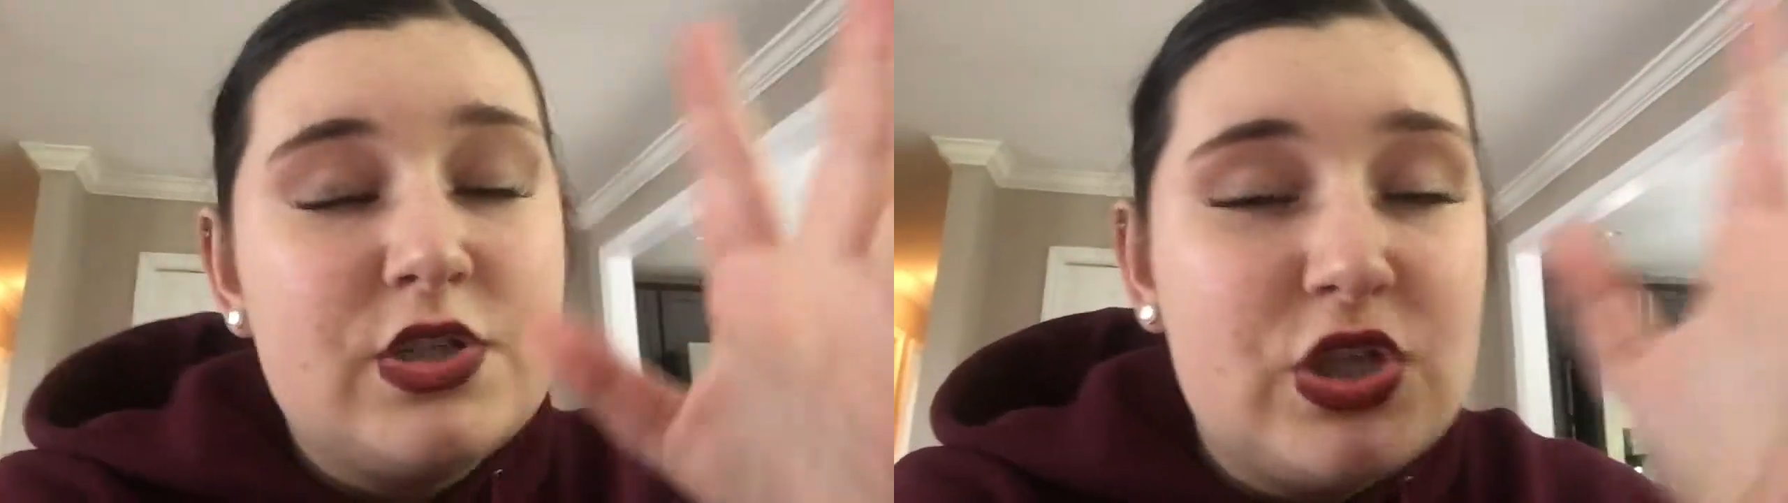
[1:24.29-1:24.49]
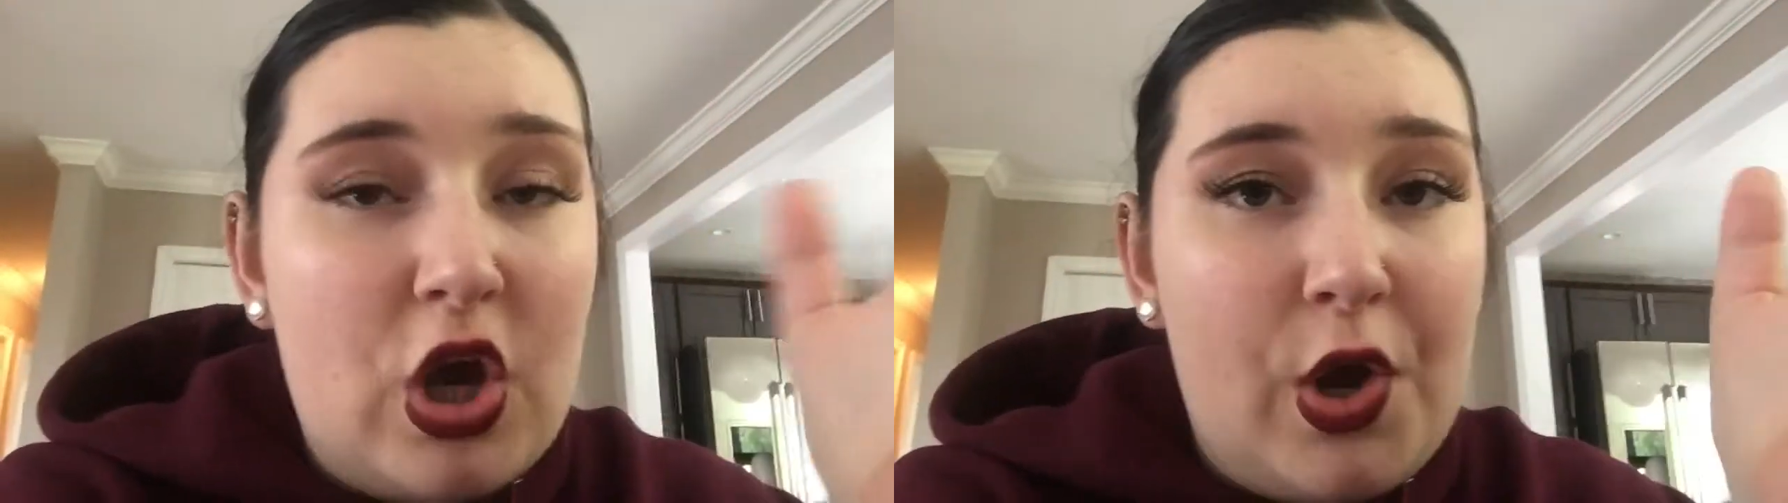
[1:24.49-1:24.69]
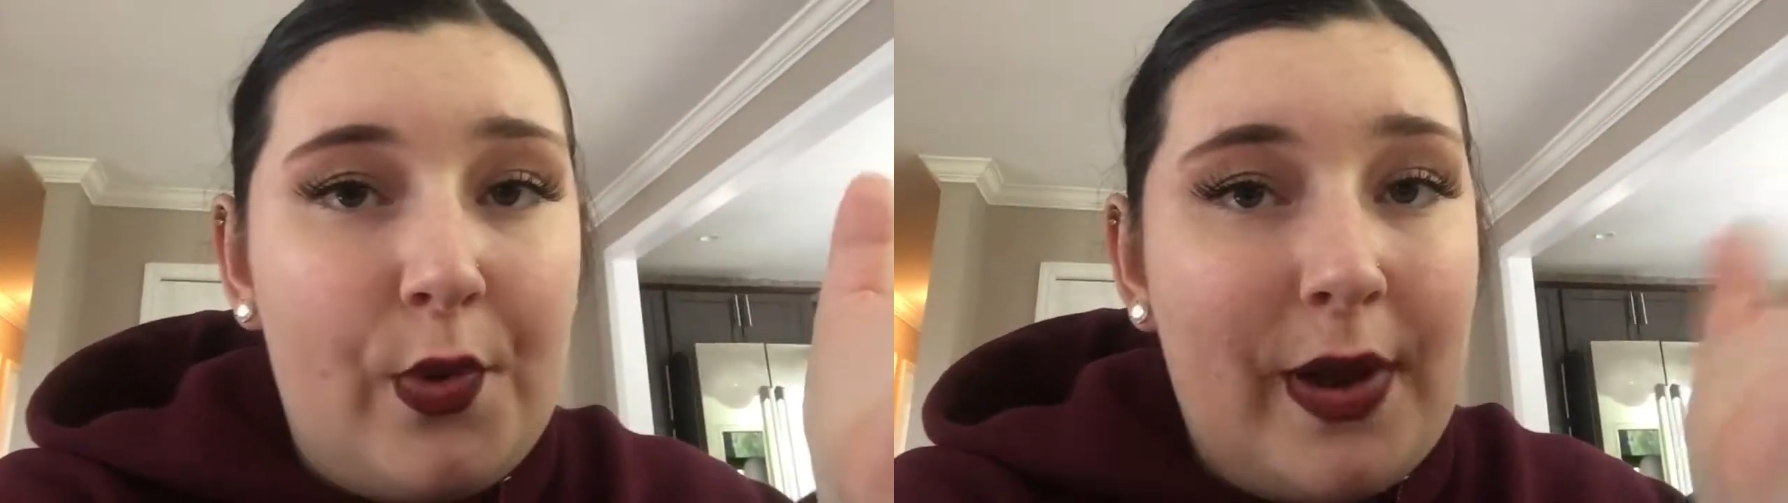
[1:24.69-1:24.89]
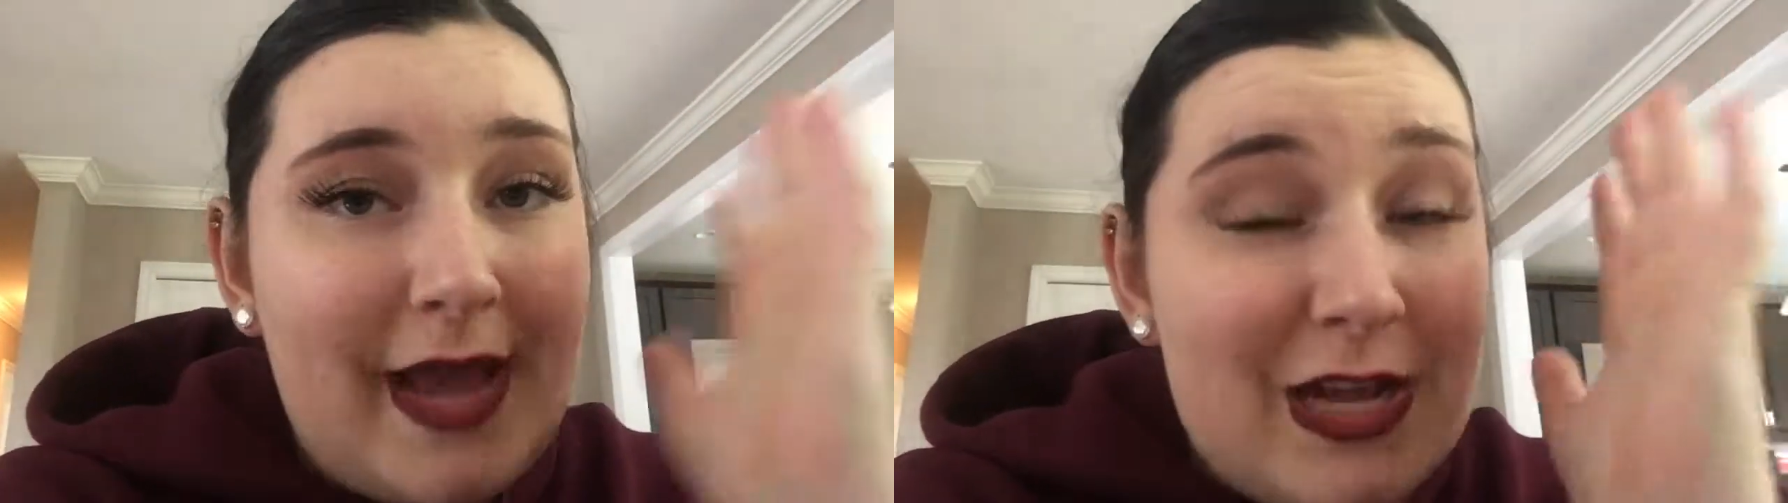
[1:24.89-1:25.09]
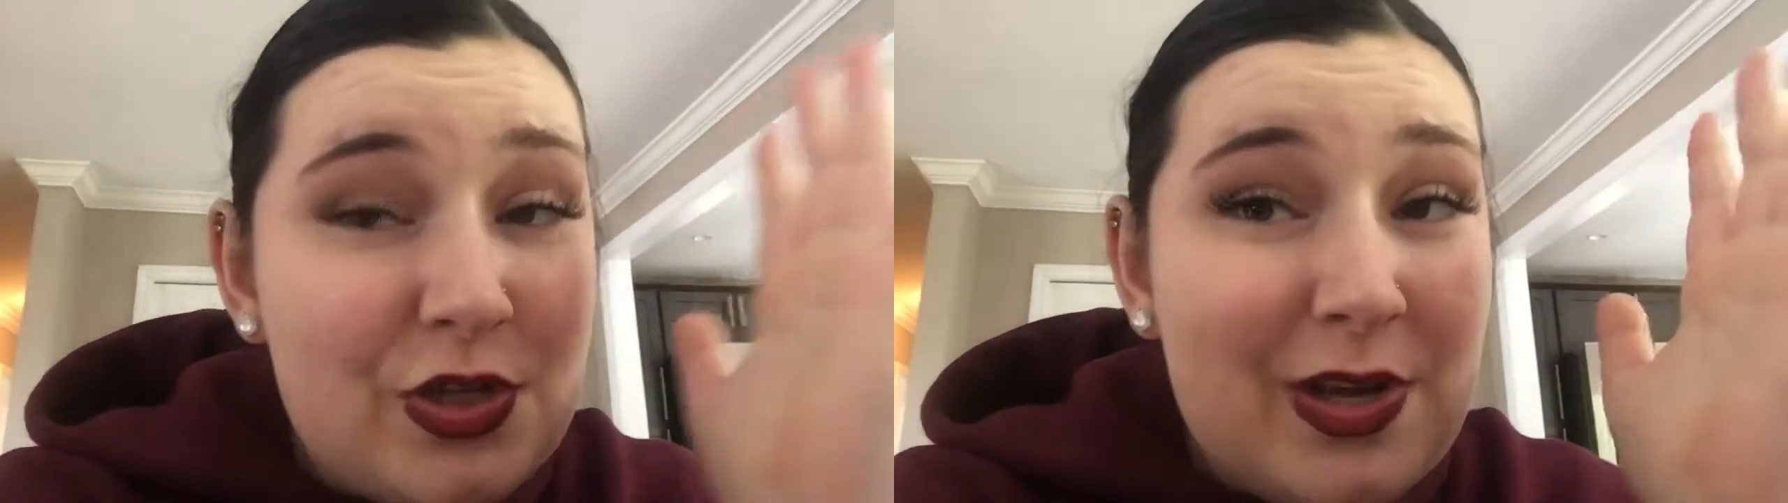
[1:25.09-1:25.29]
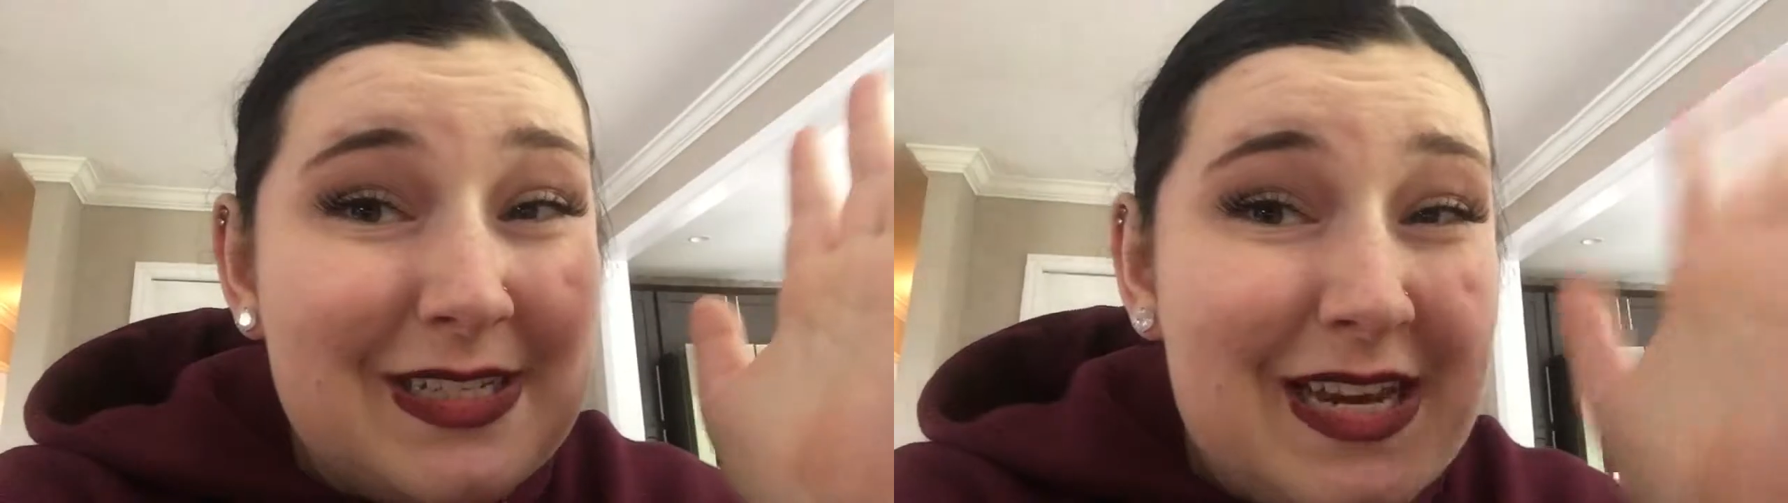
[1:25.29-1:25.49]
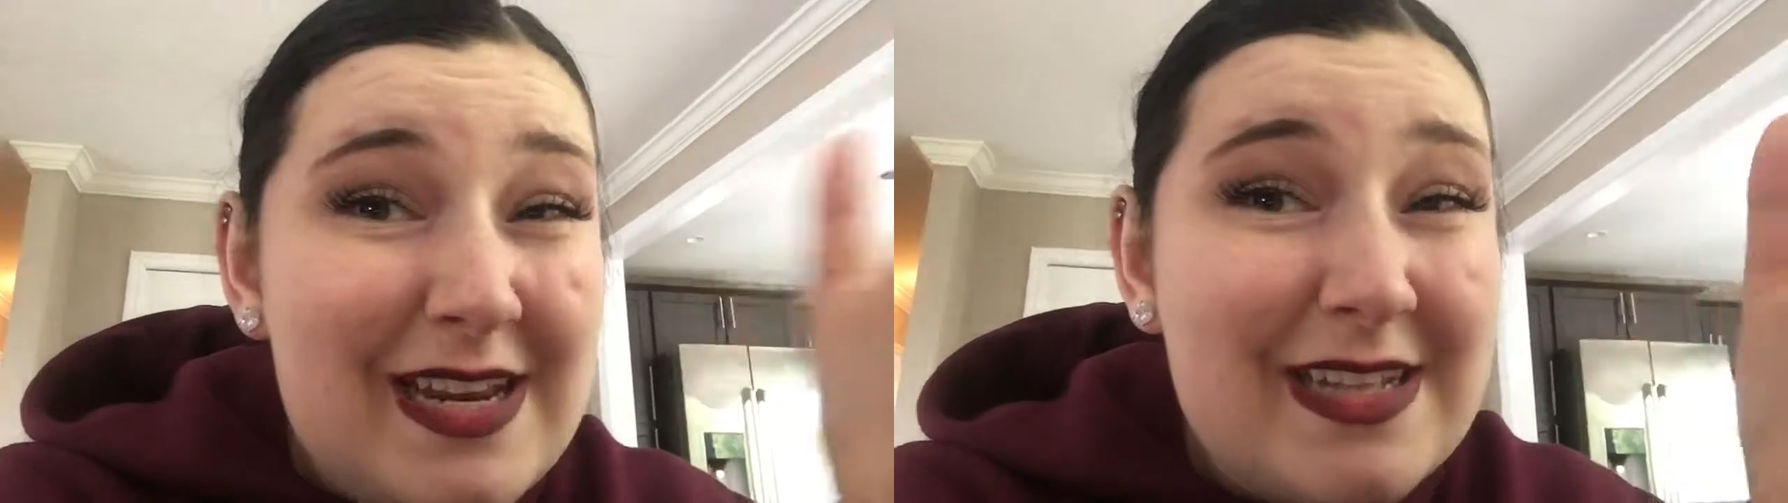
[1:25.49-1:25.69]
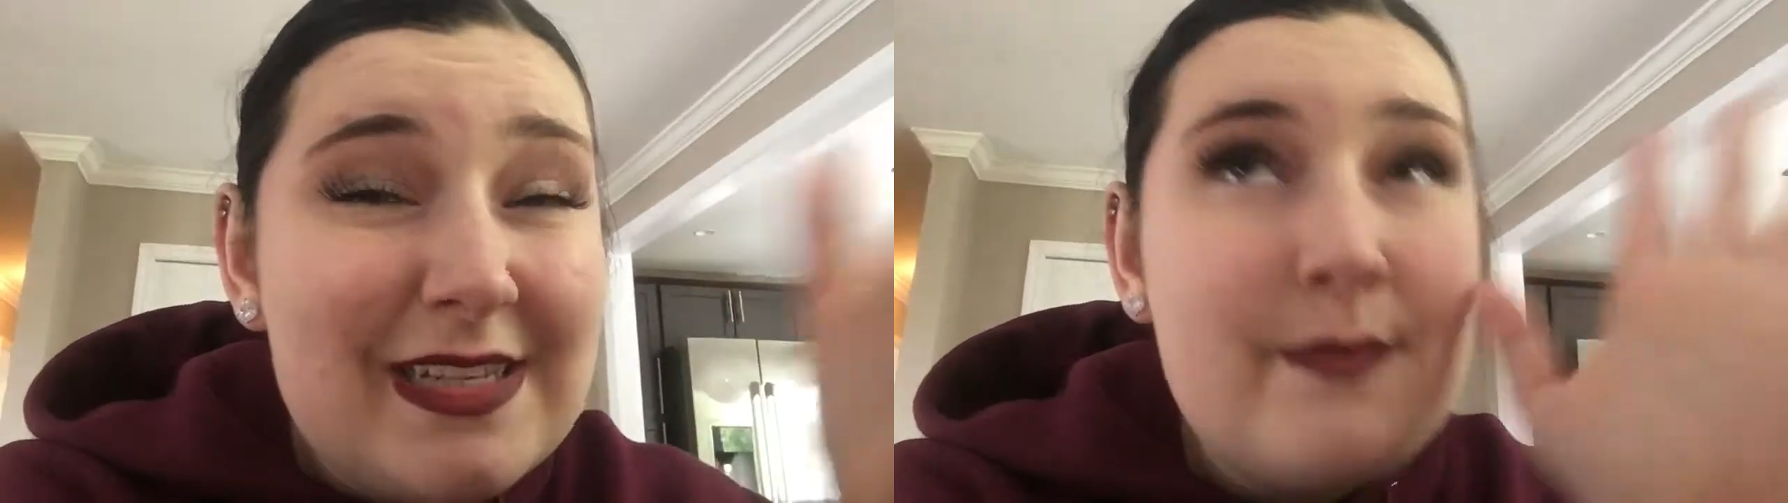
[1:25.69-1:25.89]
so I can't show you guys any
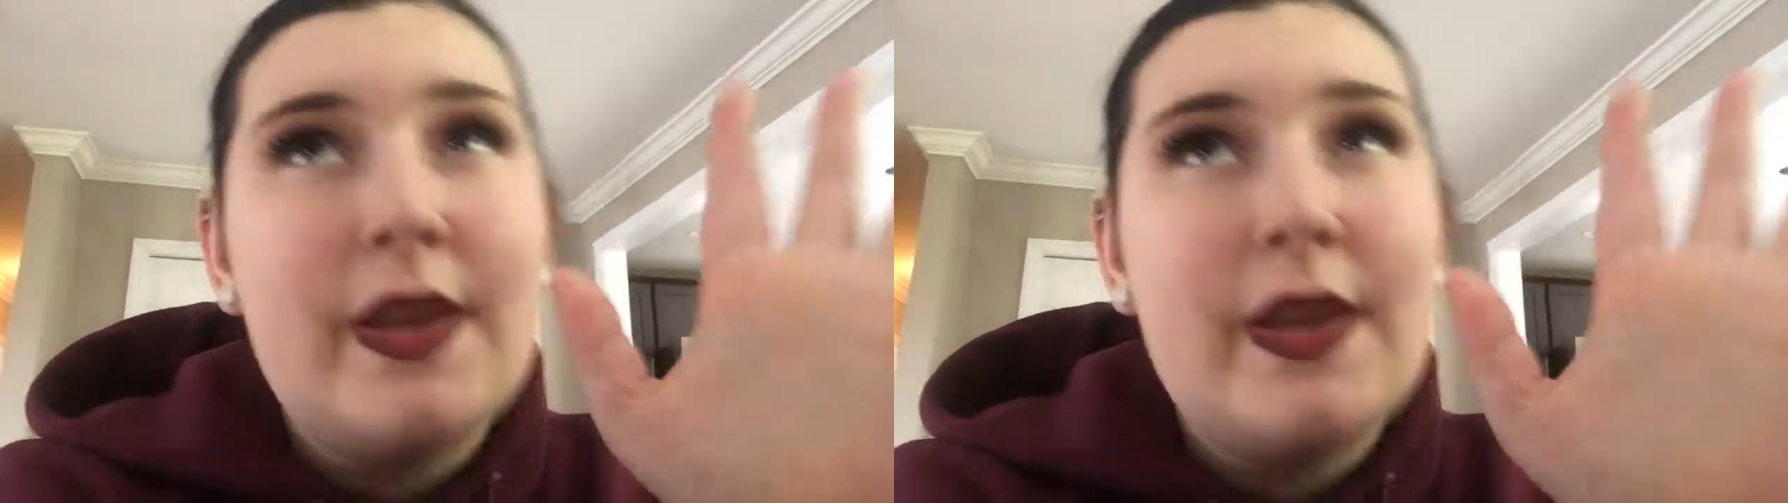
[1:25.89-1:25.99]
dancing,